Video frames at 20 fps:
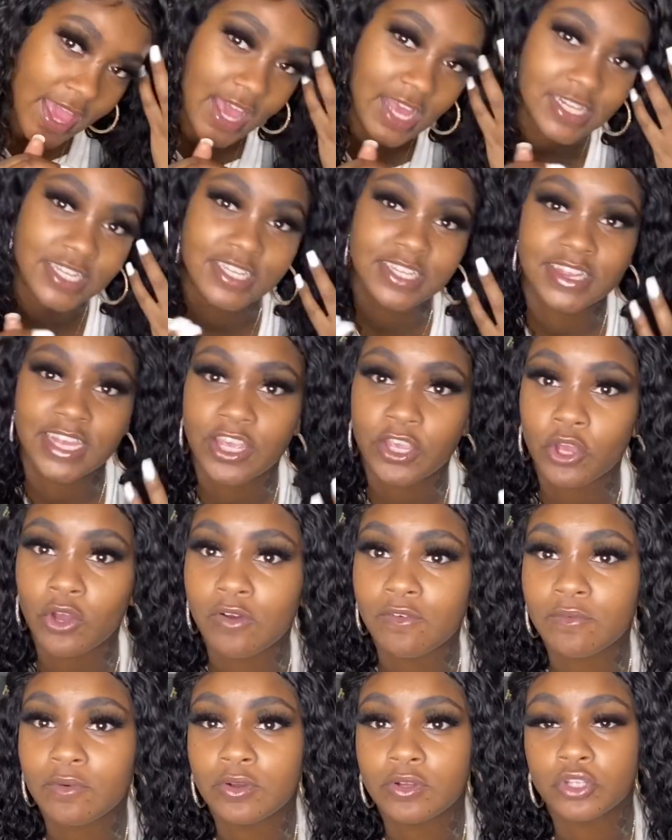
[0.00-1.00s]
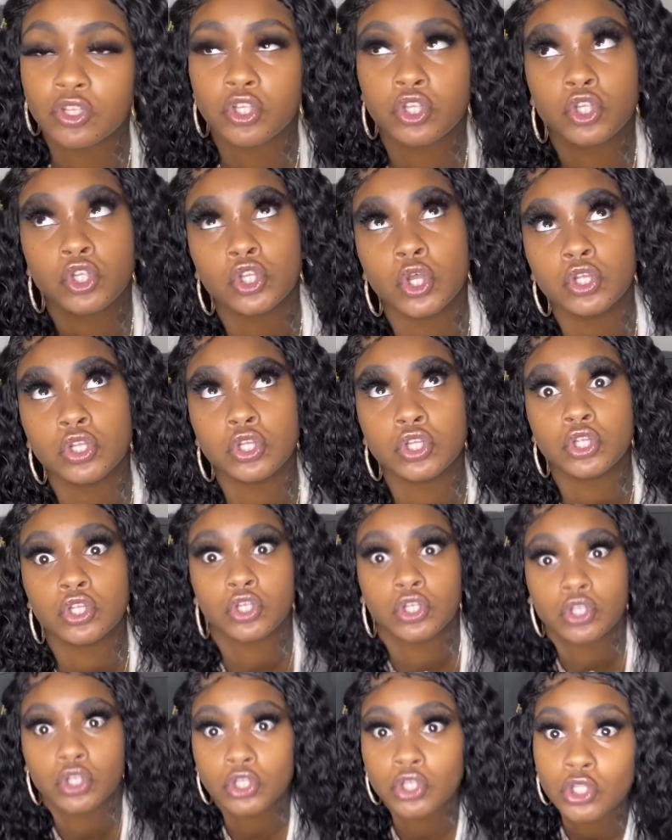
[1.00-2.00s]
I just thank y'all so so so
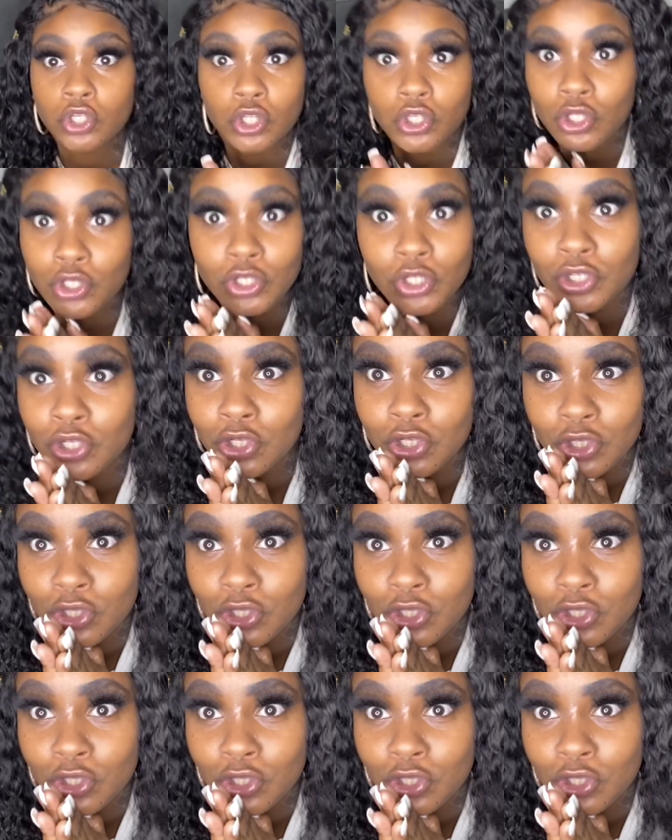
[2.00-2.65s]
so so so so so so